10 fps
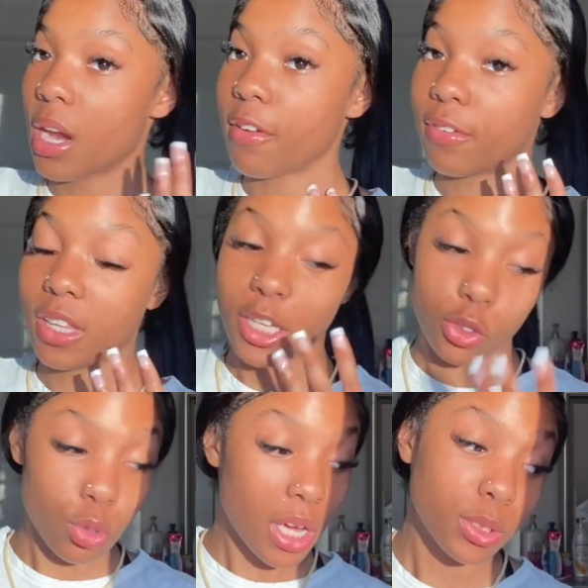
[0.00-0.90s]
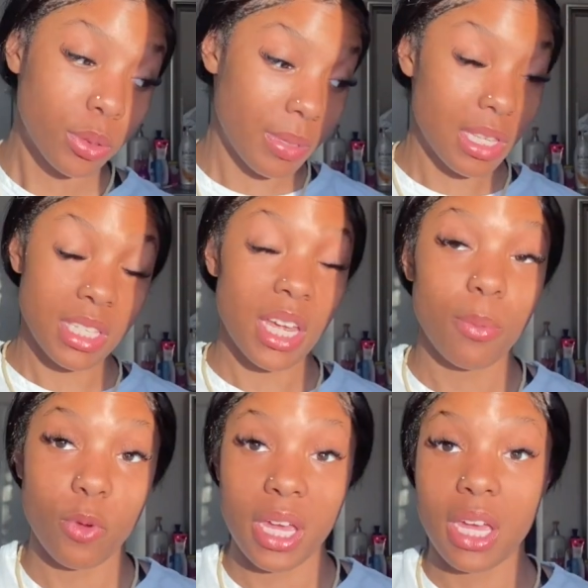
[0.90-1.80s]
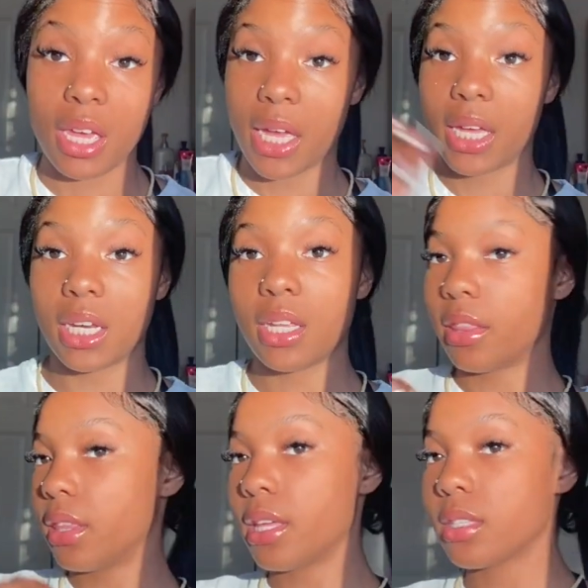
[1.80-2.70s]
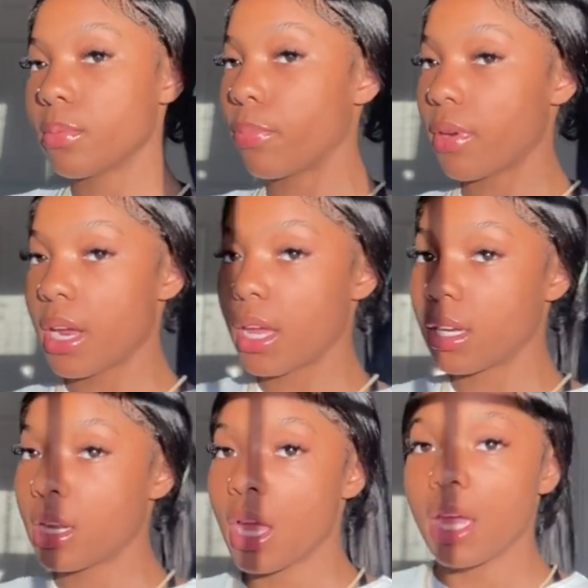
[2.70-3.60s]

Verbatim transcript: i feel like you guys would be the same way and this brand